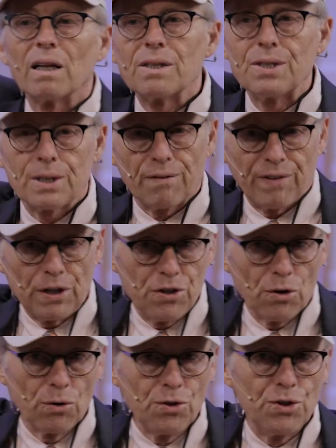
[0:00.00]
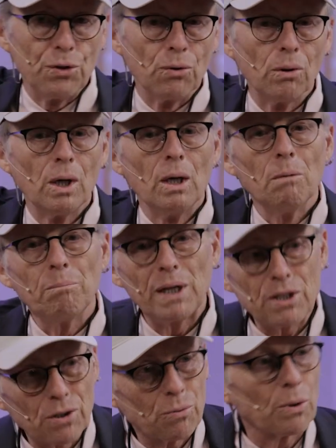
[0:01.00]
other stuff I showed you,
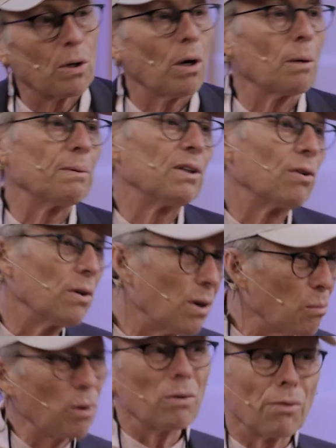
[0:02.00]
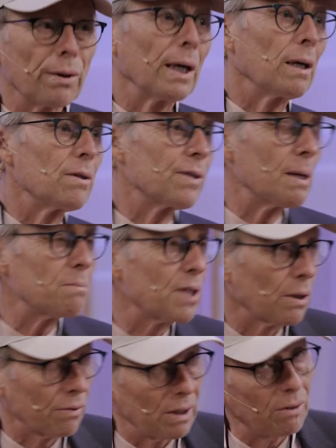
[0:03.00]
patients would call up and they say, we're also thinking of stem
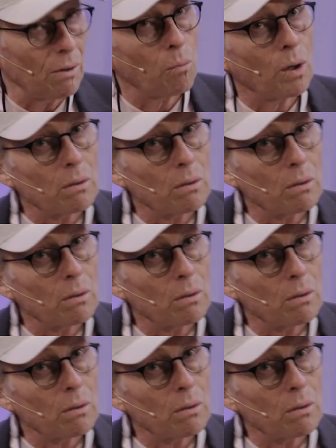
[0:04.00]
cells. And I said,